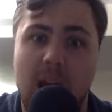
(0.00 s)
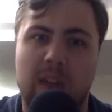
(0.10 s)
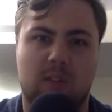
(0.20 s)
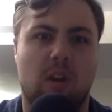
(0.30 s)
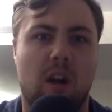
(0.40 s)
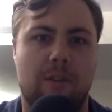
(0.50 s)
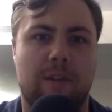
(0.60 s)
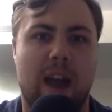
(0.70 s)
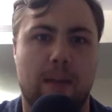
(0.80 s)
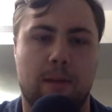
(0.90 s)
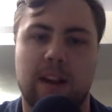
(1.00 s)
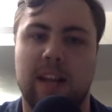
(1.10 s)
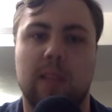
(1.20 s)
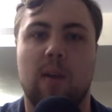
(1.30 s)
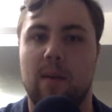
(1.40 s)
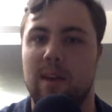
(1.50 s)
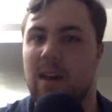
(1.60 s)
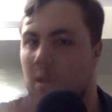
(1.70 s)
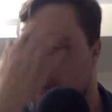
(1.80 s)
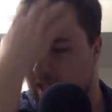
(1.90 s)
They're all vibrating. That's why
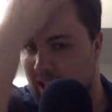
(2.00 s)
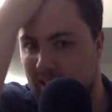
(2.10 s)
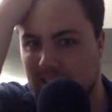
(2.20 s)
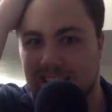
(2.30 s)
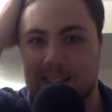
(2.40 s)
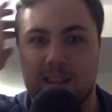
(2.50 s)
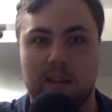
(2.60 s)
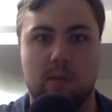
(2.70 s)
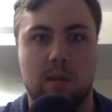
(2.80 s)
we like to listen to